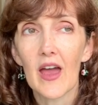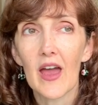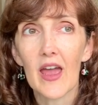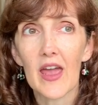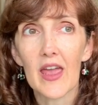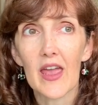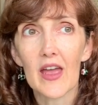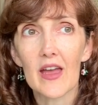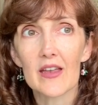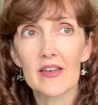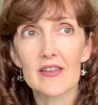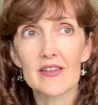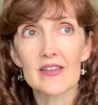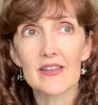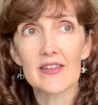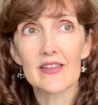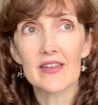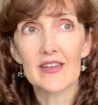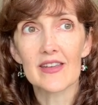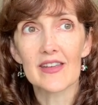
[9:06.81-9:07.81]

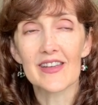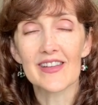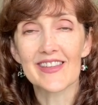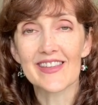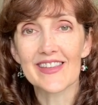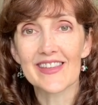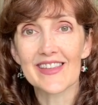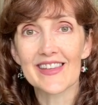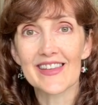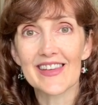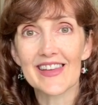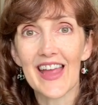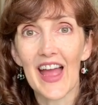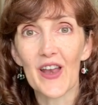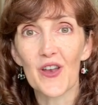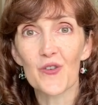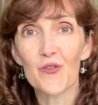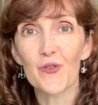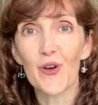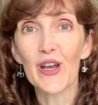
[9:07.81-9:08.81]
And it's
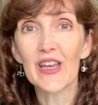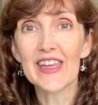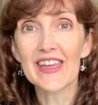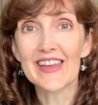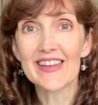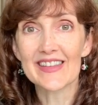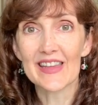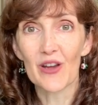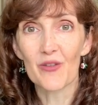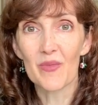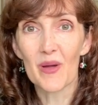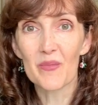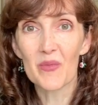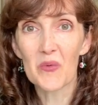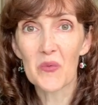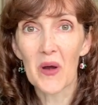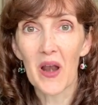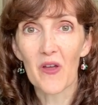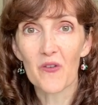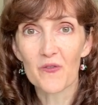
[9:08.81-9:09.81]
kind of funny, because I remember
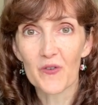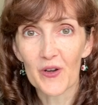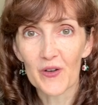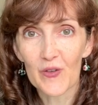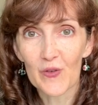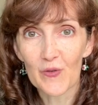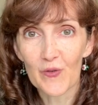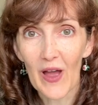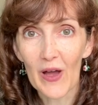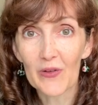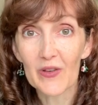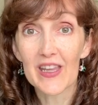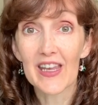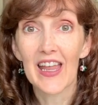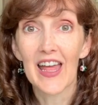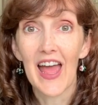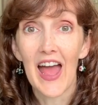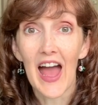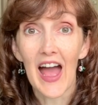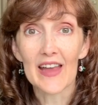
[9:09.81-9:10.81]
when I first found it,
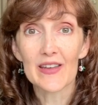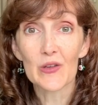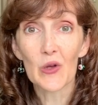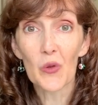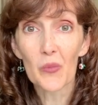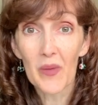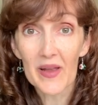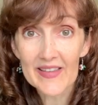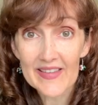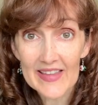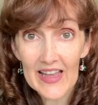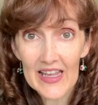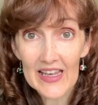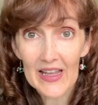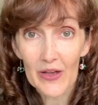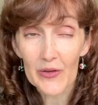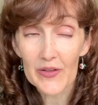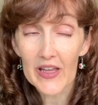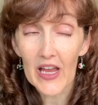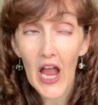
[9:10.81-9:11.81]
I told my son,
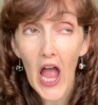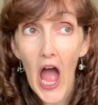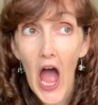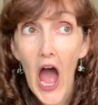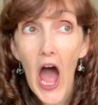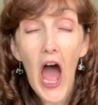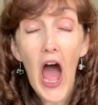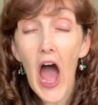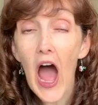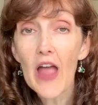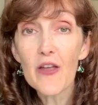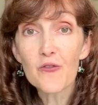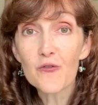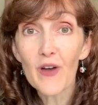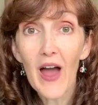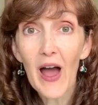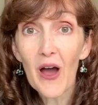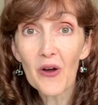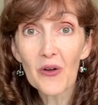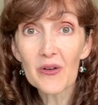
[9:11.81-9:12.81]
I was like, I
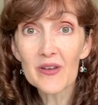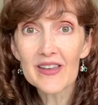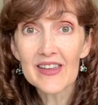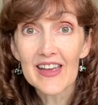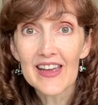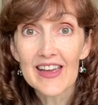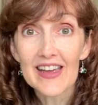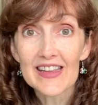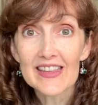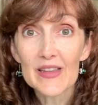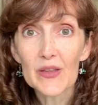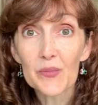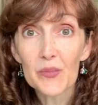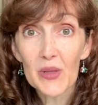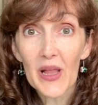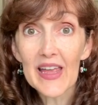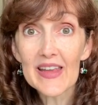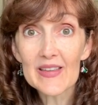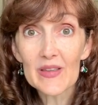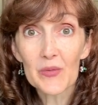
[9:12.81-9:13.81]
found this
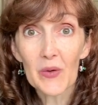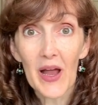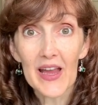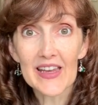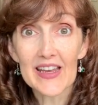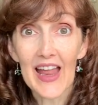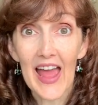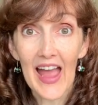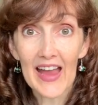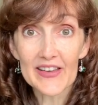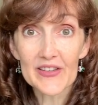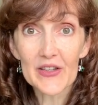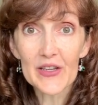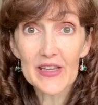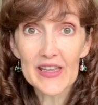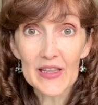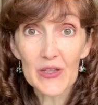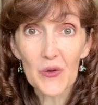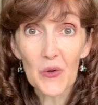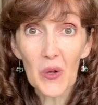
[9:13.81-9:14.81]
place where I can actually
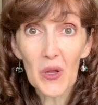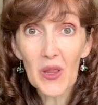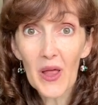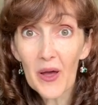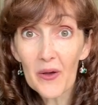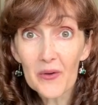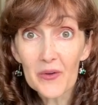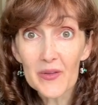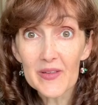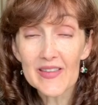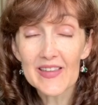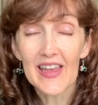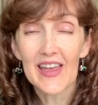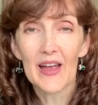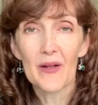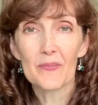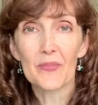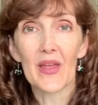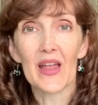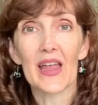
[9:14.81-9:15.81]
get you clothes.
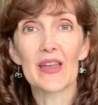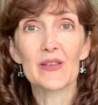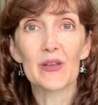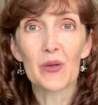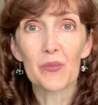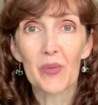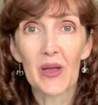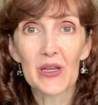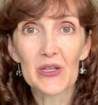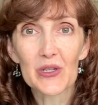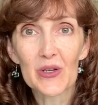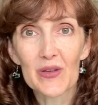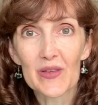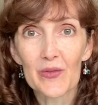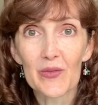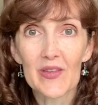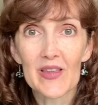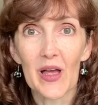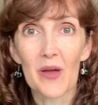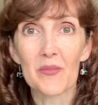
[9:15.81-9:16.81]
And I took pictures
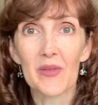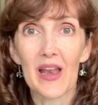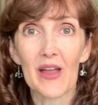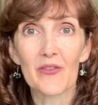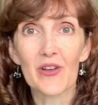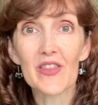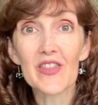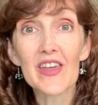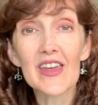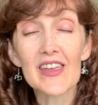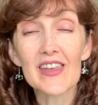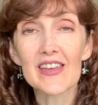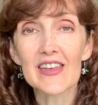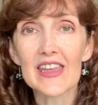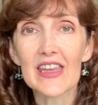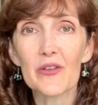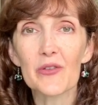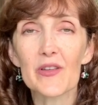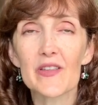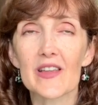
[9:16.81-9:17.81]
of some and everything, and
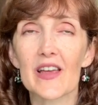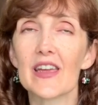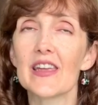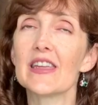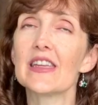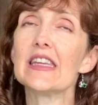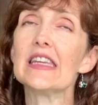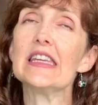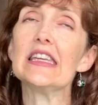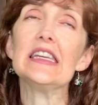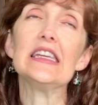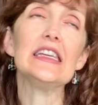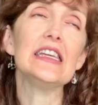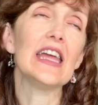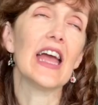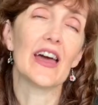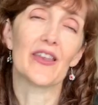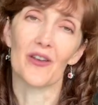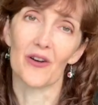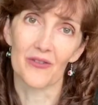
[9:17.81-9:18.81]
he was like,
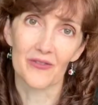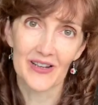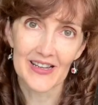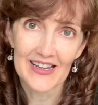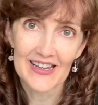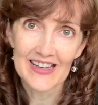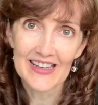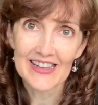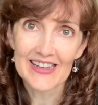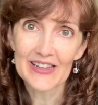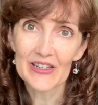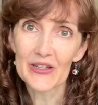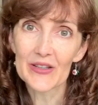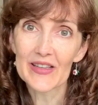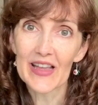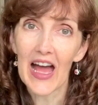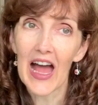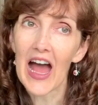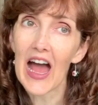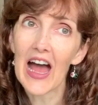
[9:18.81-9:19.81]
yeah, no. He
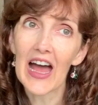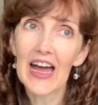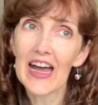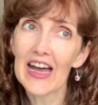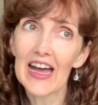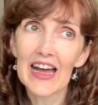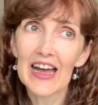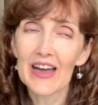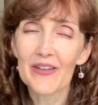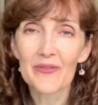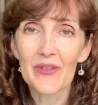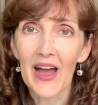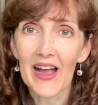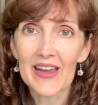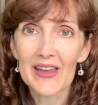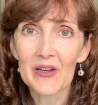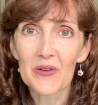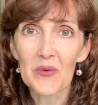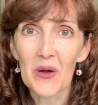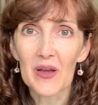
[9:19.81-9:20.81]
goes, I'm
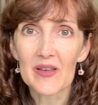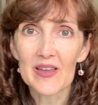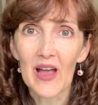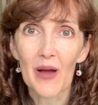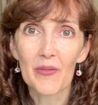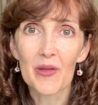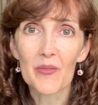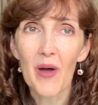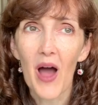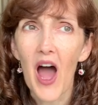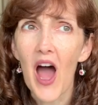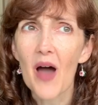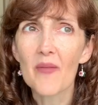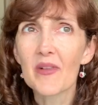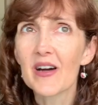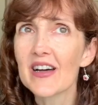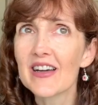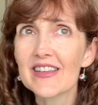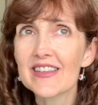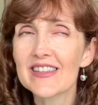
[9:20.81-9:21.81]
not going to wear Tommy
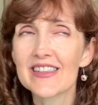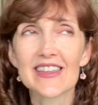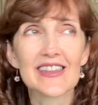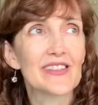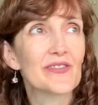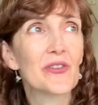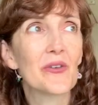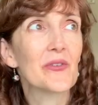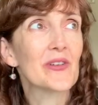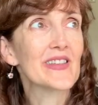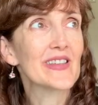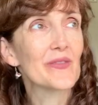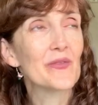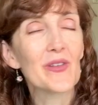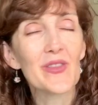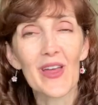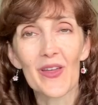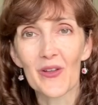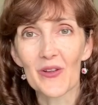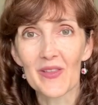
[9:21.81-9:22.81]
Bahamas. And what were some
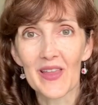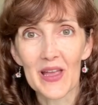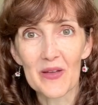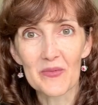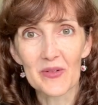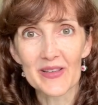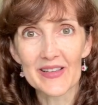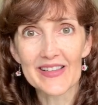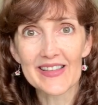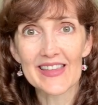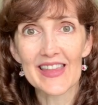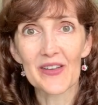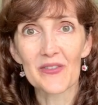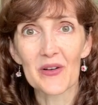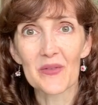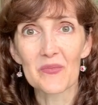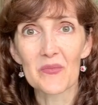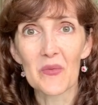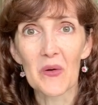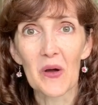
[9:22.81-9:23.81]
of the other labels? They
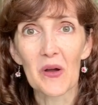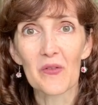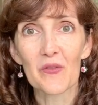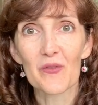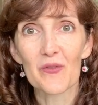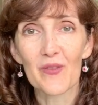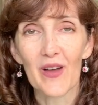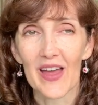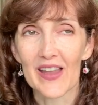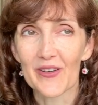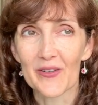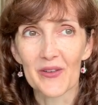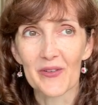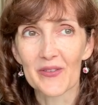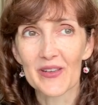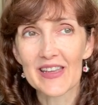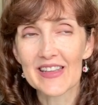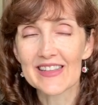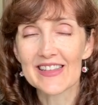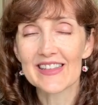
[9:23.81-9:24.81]
were more, I don't
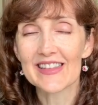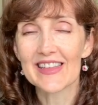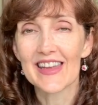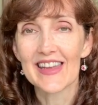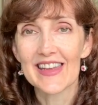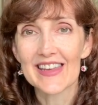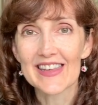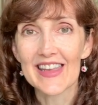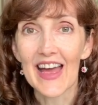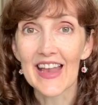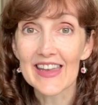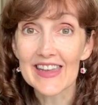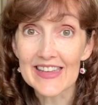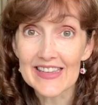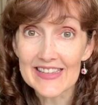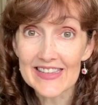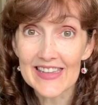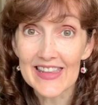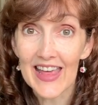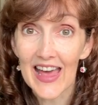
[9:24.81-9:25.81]
know, he's not
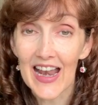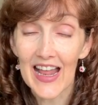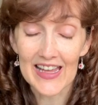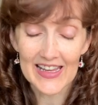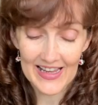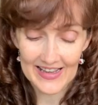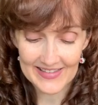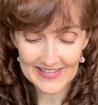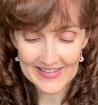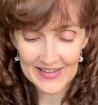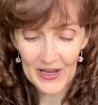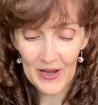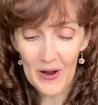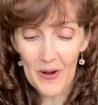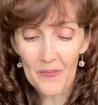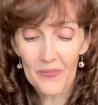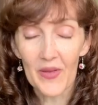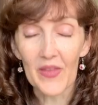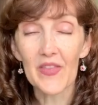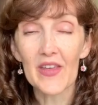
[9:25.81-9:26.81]
into that, I guess.
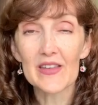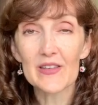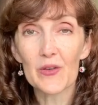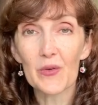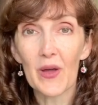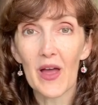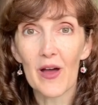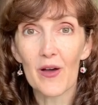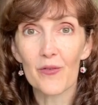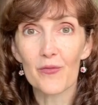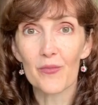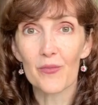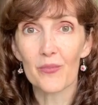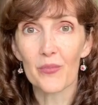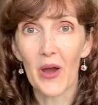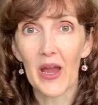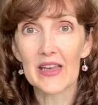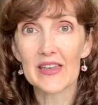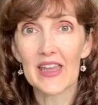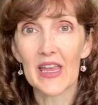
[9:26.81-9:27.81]
But they do have
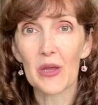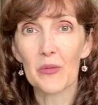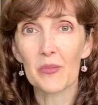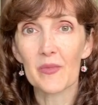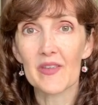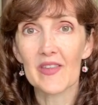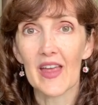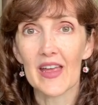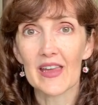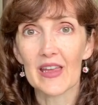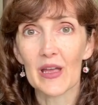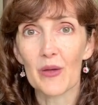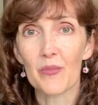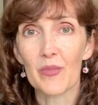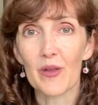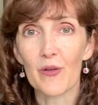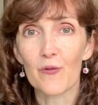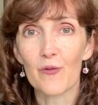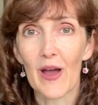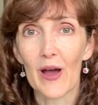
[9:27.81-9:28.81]
brand names that can
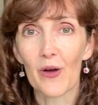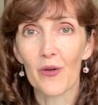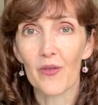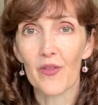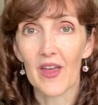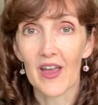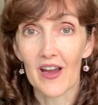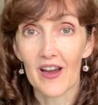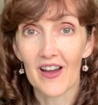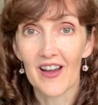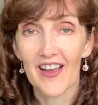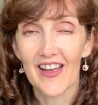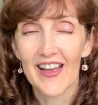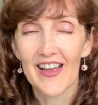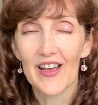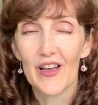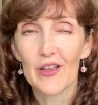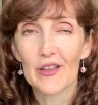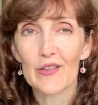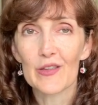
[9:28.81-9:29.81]
be found there.
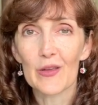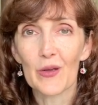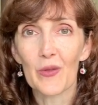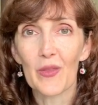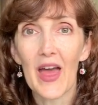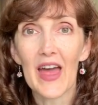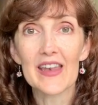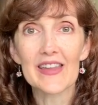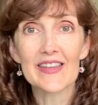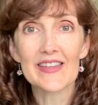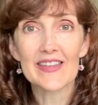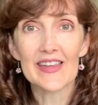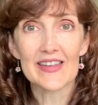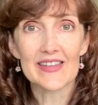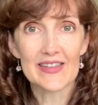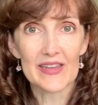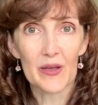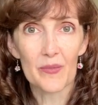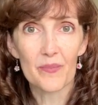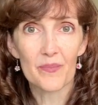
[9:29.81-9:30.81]
So that is a
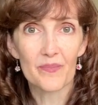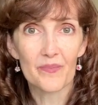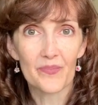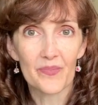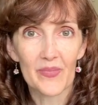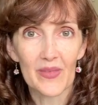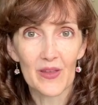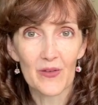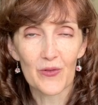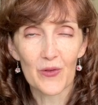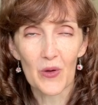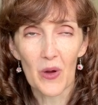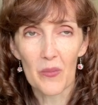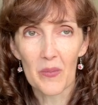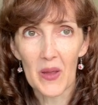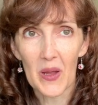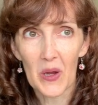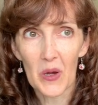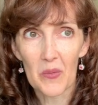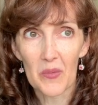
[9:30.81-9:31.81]
tip if you are
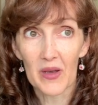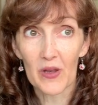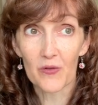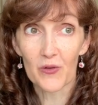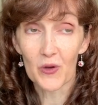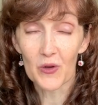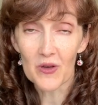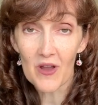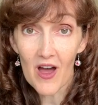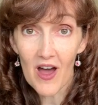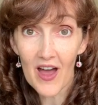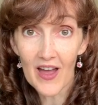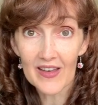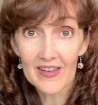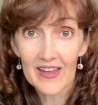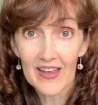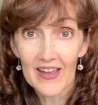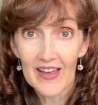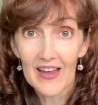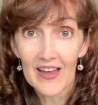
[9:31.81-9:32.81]
bigger. But if you're not,
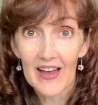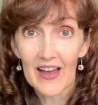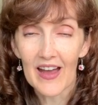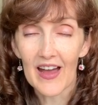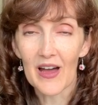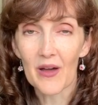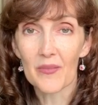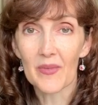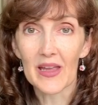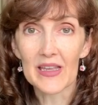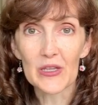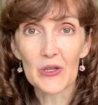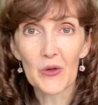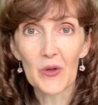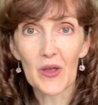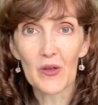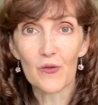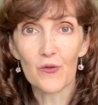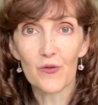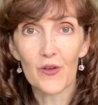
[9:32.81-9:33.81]
and you
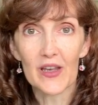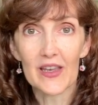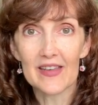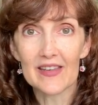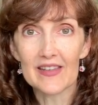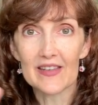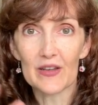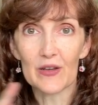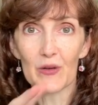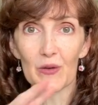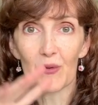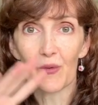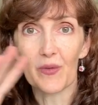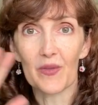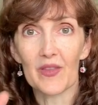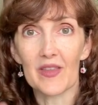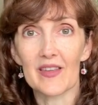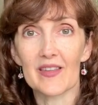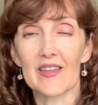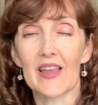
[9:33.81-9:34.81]
can fit into
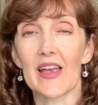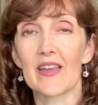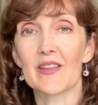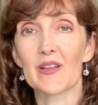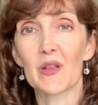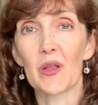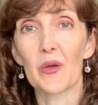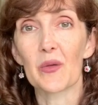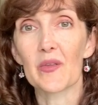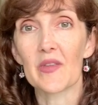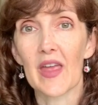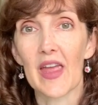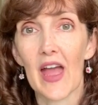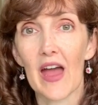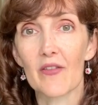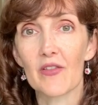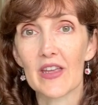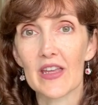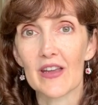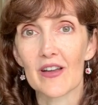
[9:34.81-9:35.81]
the size clothes they
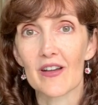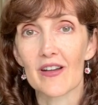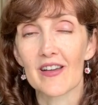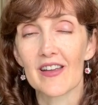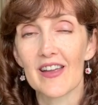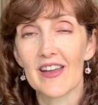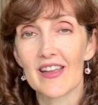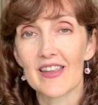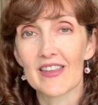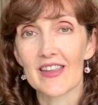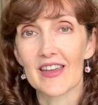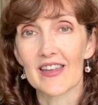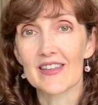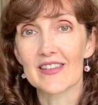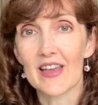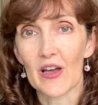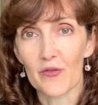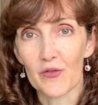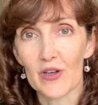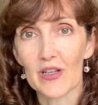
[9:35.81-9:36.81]
have here, then
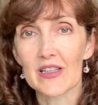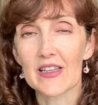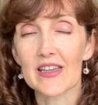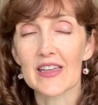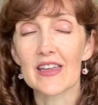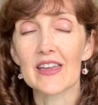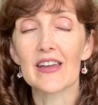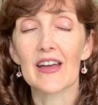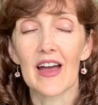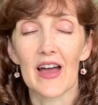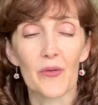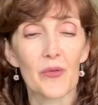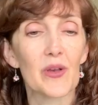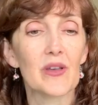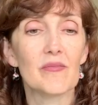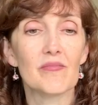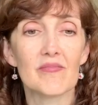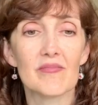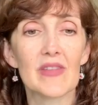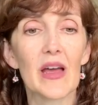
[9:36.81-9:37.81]
definitely
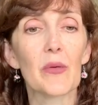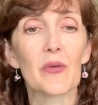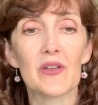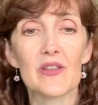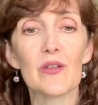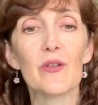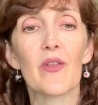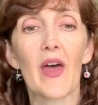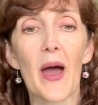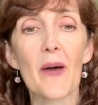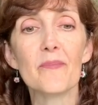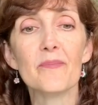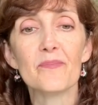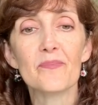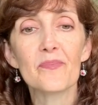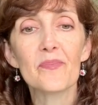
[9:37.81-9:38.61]
I would do that.